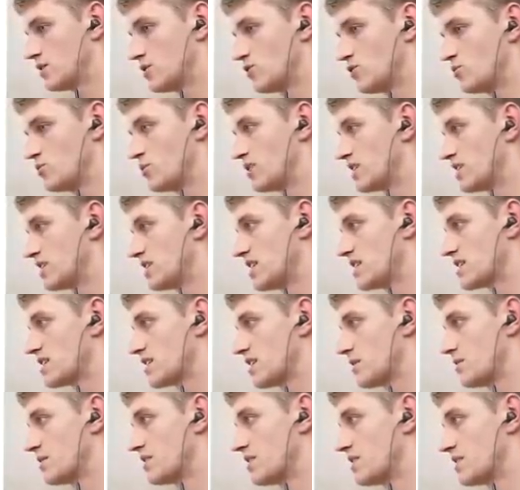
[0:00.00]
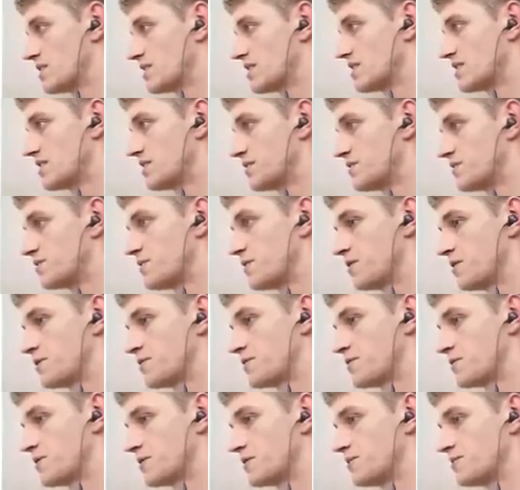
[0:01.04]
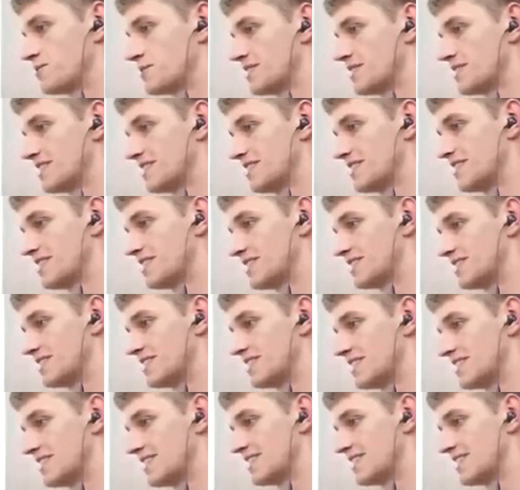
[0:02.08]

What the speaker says: 2.6 kilometers, 44. I